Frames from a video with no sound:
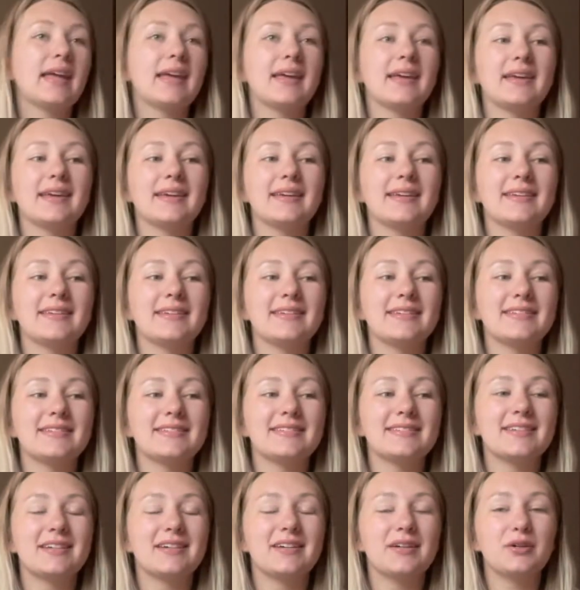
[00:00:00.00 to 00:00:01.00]

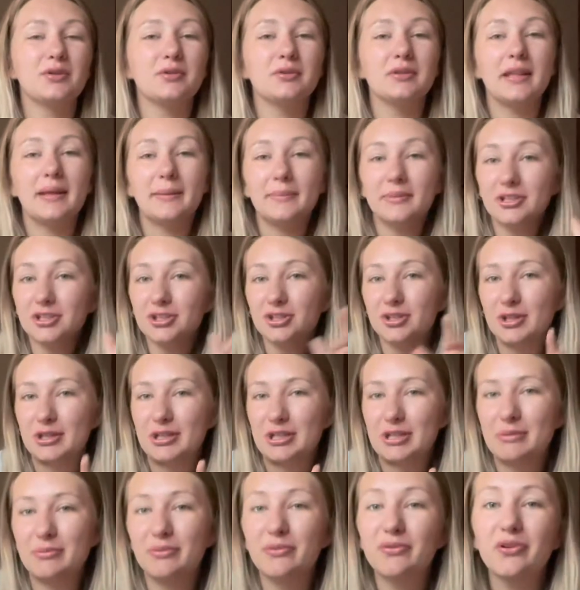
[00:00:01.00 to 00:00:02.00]
And oh, let me show
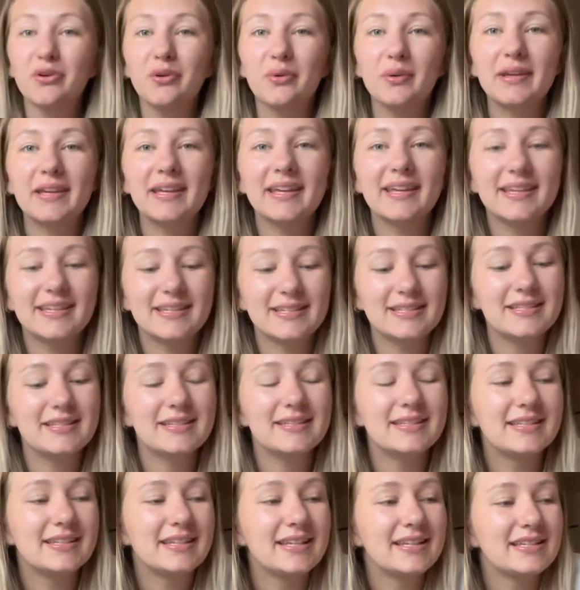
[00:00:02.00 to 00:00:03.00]
you before we get into
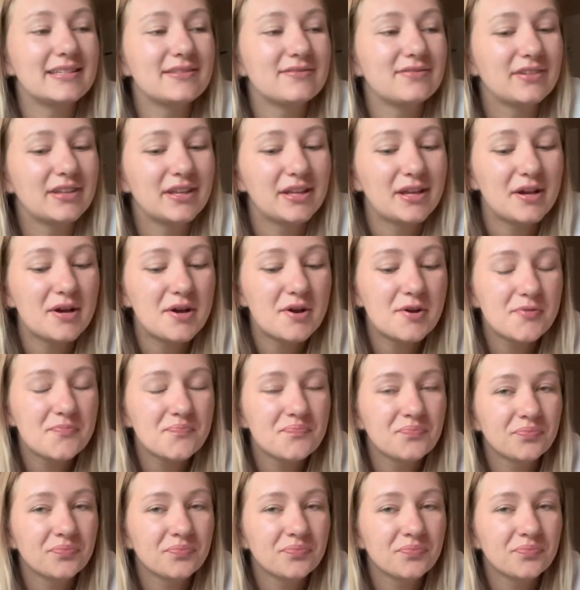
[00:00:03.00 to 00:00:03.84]
today's video.